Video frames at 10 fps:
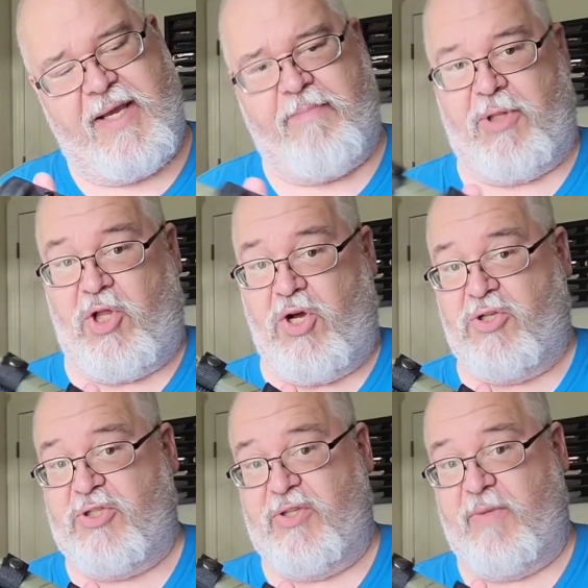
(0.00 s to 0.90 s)
it
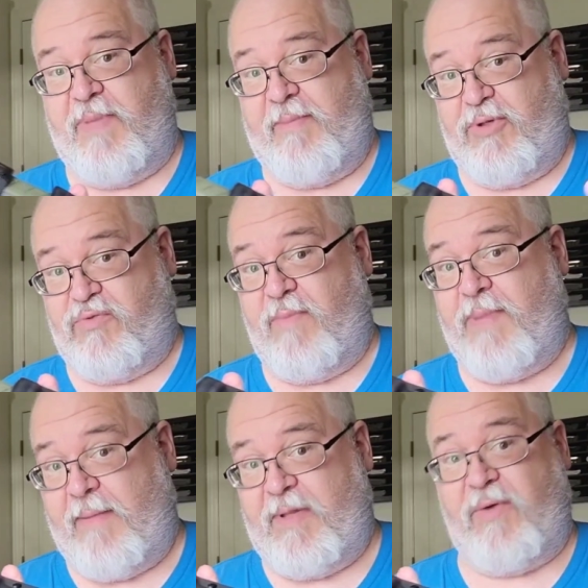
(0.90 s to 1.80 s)
belongs to the People's
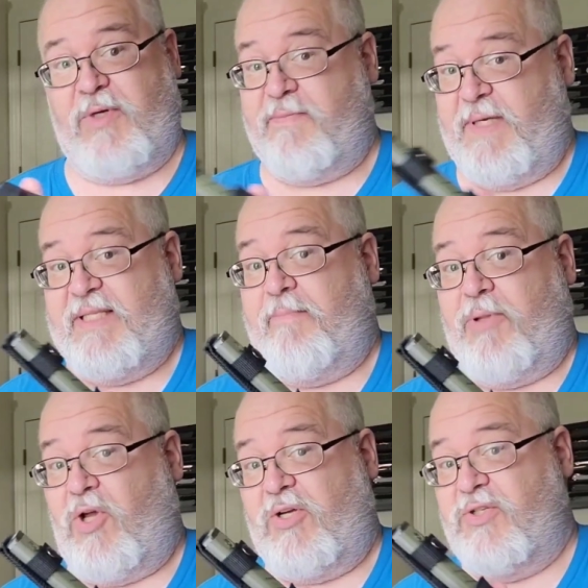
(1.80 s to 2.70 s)
Republic, which means it
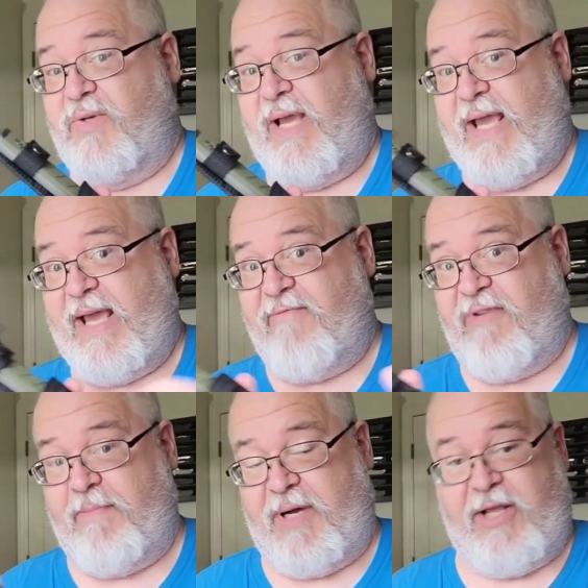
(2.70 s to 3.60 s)
belongs to
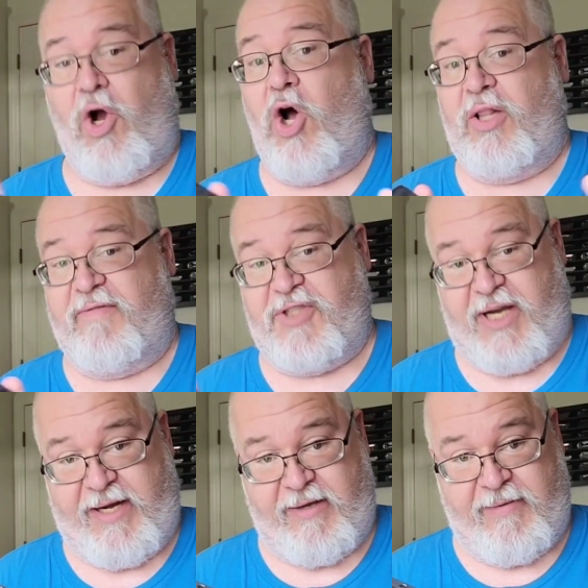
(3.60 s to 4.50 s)
everybody, all of
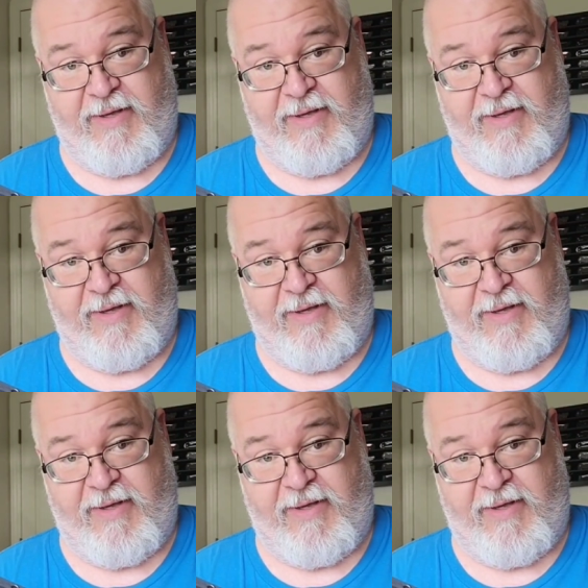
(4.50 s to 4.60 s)
China.